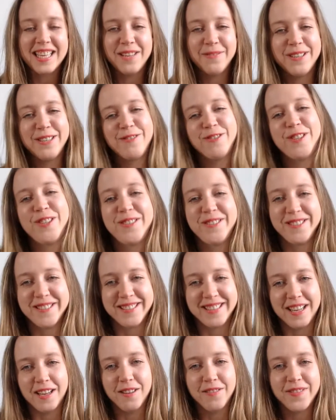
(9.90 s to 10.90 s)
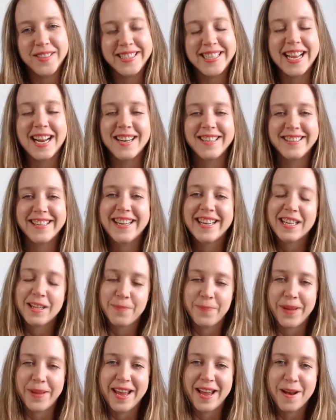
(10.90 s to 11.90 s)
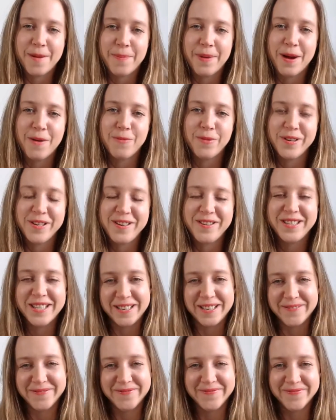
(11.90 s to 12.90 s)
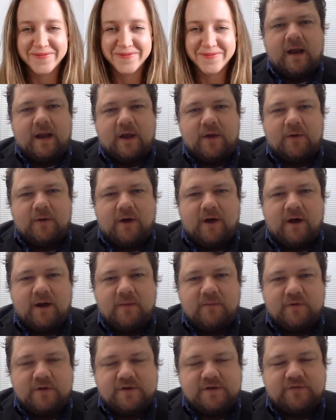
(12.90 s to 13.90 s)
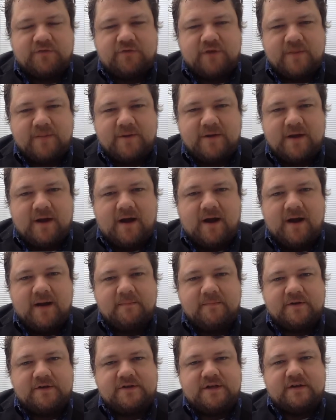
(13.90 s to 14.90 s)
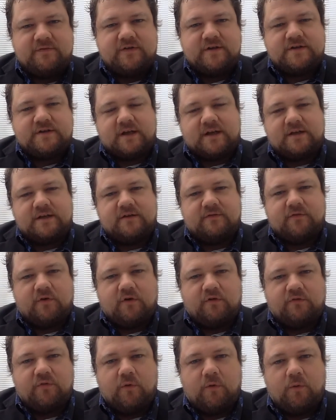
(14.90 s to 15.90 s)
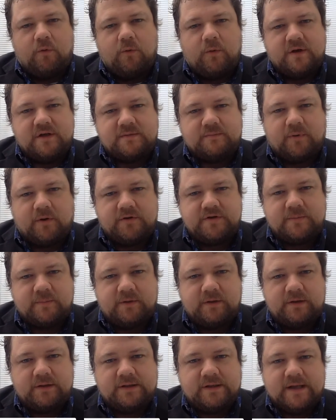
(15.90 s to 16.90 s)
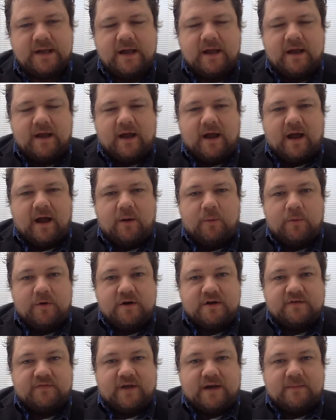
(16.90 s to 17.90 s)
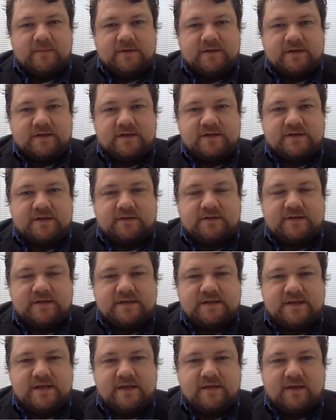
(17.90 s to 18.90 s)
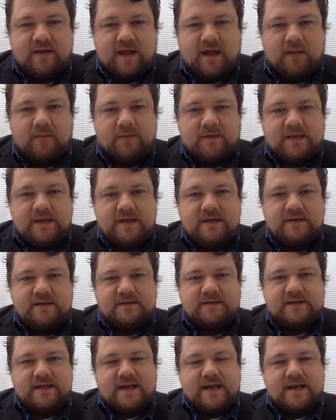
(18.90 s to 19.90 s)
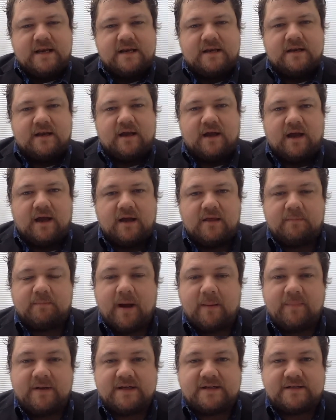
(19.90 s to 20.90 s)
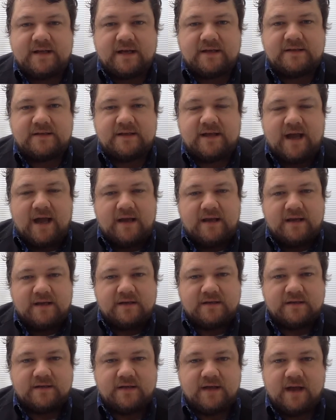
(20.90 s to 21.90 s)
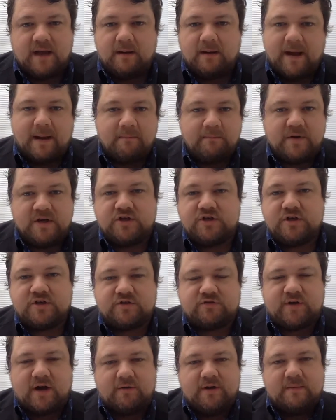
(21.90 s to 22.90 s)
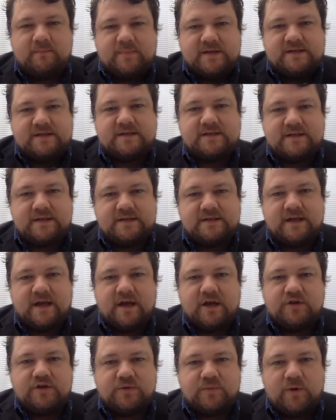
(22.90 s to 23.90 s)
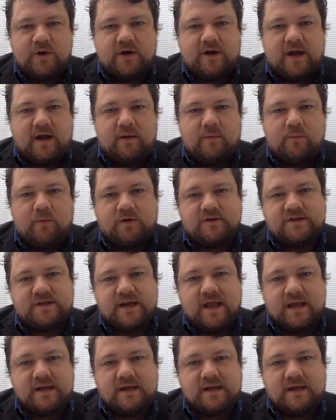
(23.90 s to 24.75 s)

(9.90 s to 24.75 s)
can you introduce yourself and tell us a little bit about what you do? Hello, I'm Richard Freeman. I'm the Chief Executive of Always Possible. We're a development consultancy that help leaders in the public sector and in ambitious growing businesses to work out what's